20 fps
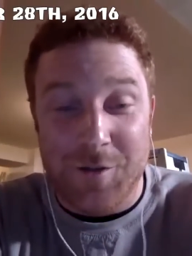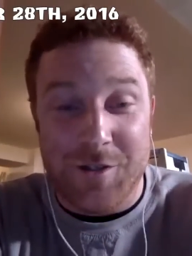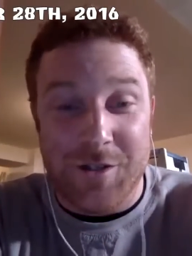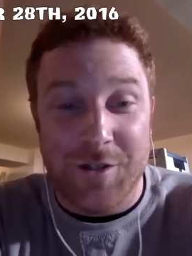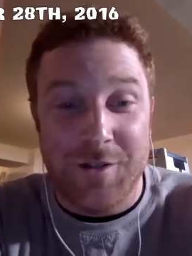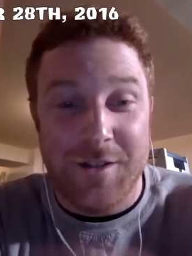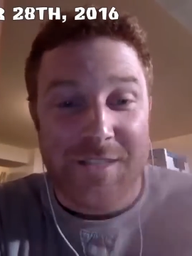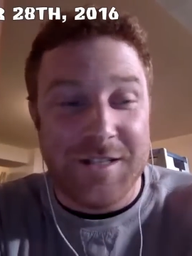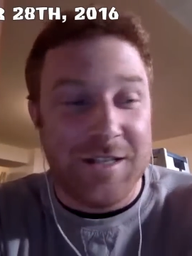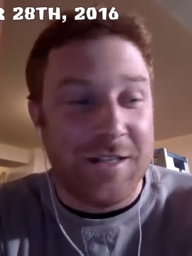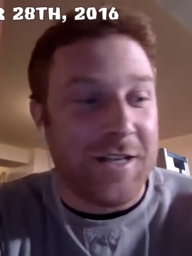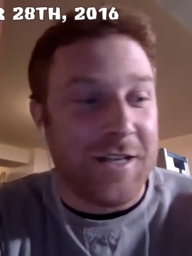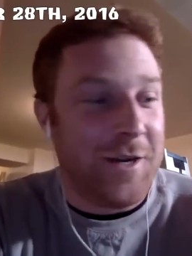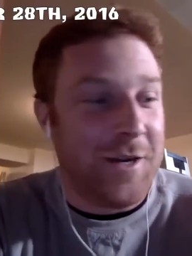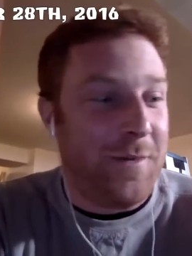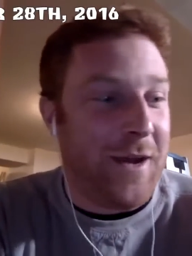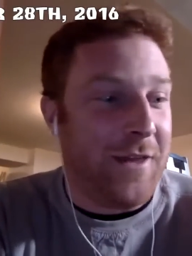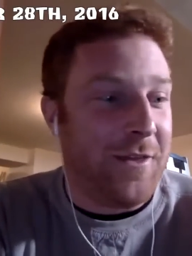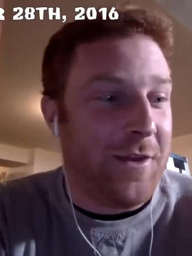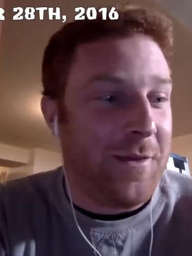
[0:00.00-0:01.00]
this is going
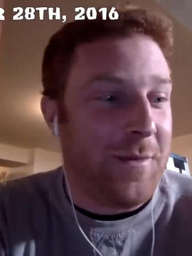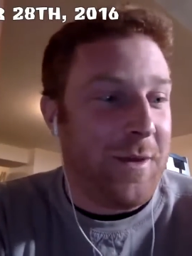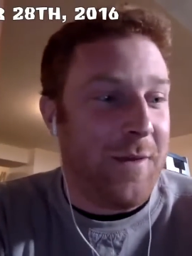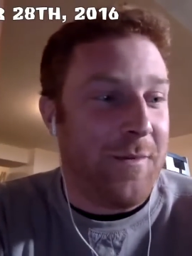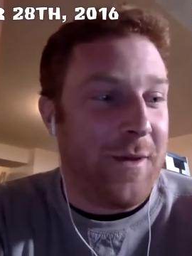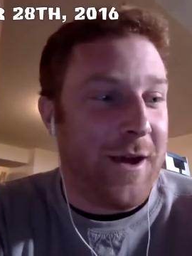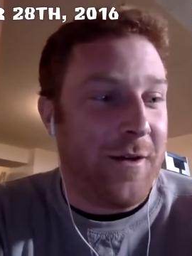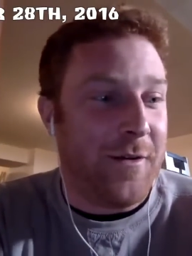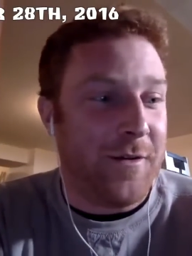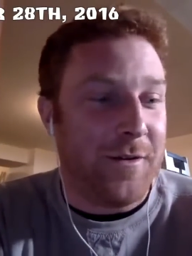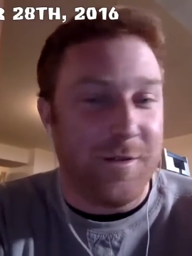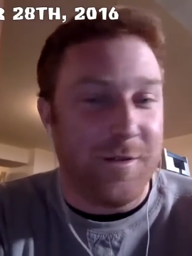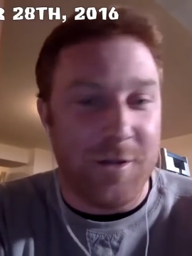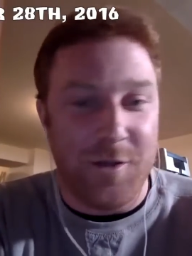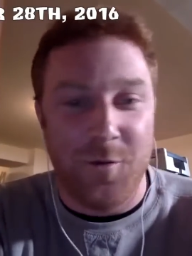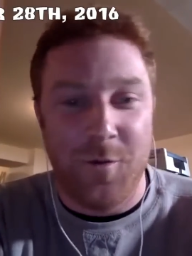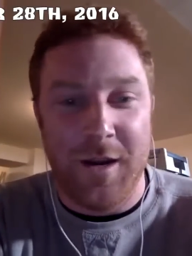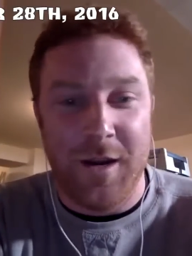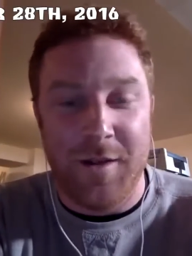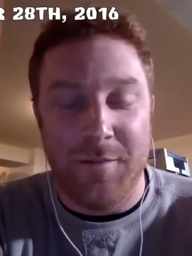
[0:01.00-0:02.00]
to mainly be about
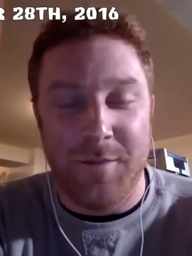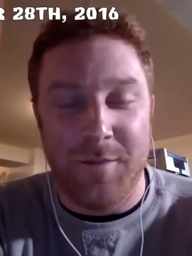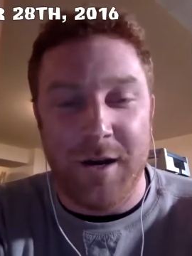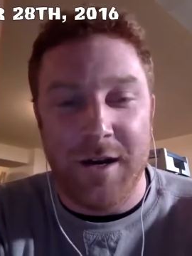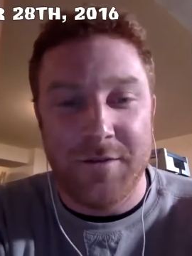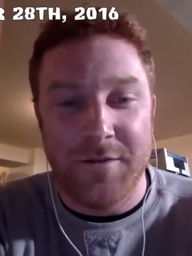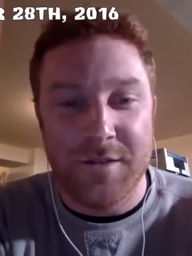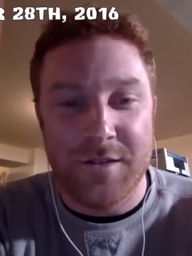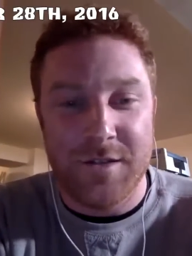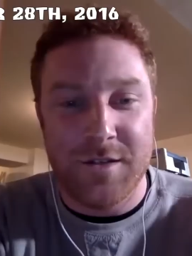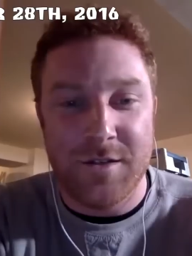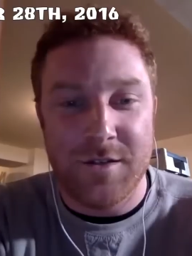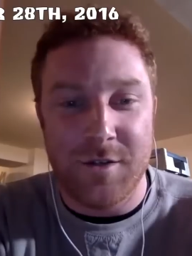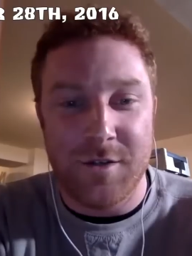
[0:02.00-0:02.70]
you winning buffs,